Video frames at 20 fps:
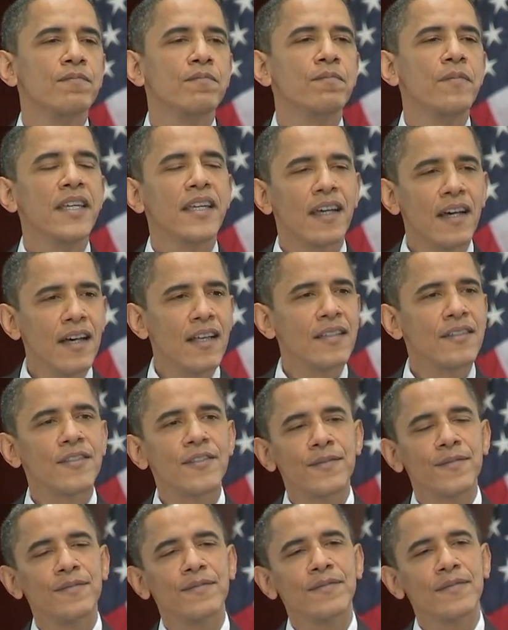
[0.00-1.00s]

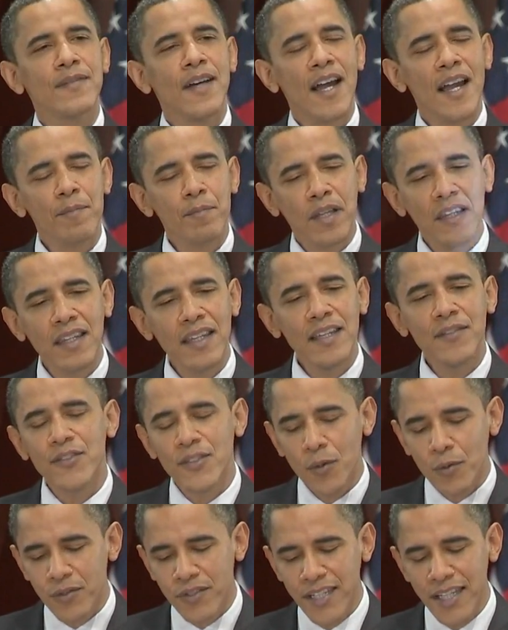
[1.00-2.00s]
because I believe
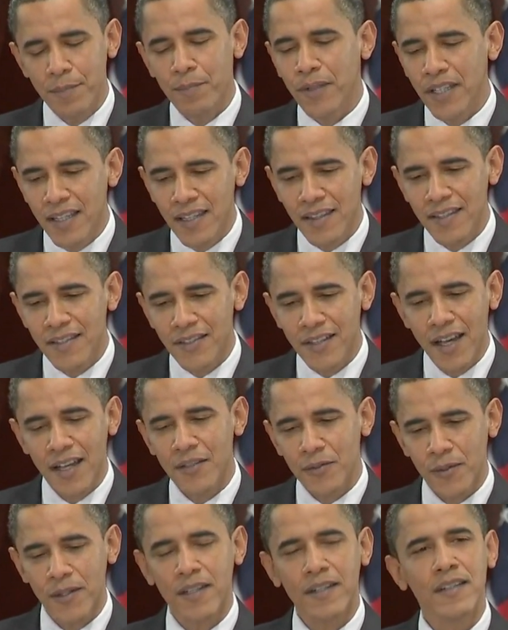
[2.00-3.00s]
so deeply in this
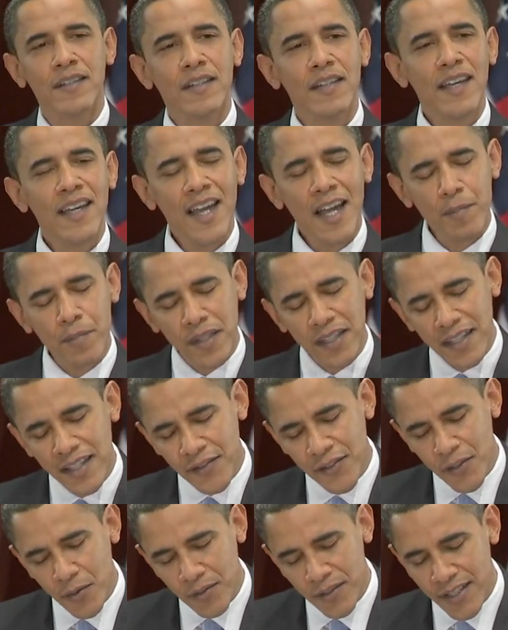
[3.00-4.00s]
country, and I believe
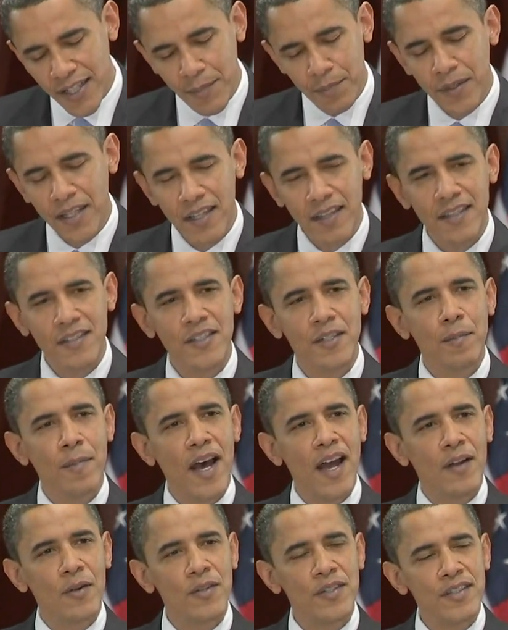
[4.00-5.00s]
so deeply in this
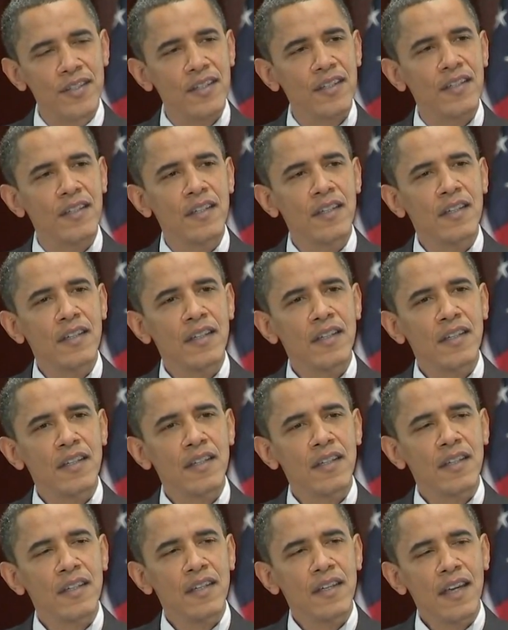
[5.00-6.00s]
democracy,
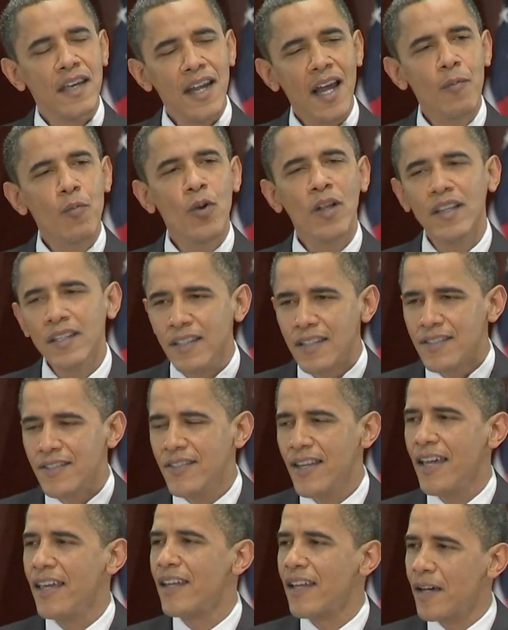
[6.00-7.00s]
and I'm willing to
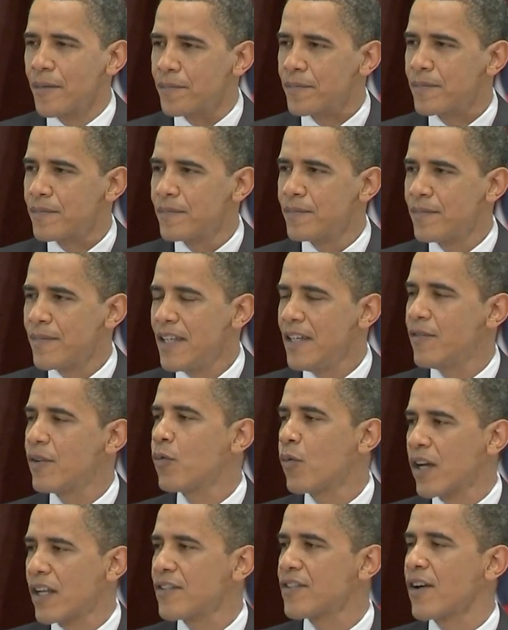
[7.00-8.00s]
stand up even
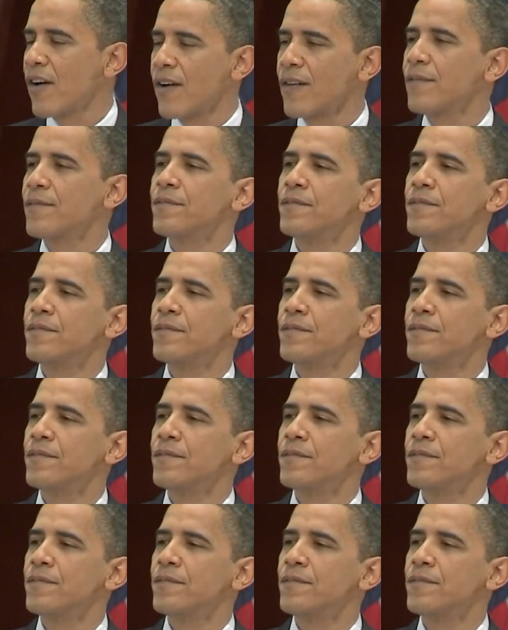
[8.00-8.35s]
when it's hard.